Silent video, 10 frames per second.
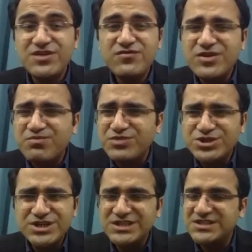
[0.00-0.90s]
If the
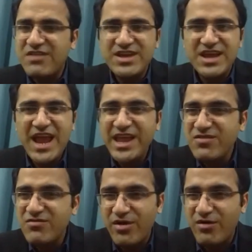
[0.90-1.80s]
patient is having
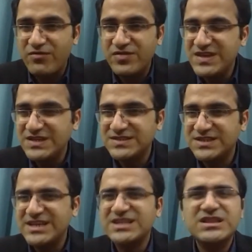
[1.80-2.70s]
any one of these,
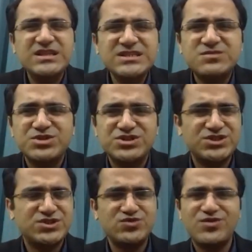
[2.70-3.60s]
in these
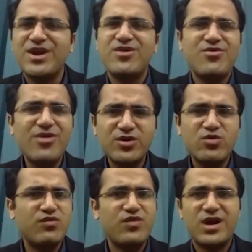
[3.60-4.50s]
patients, you cannot
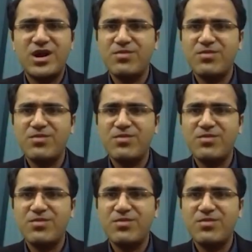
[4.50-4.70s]
go for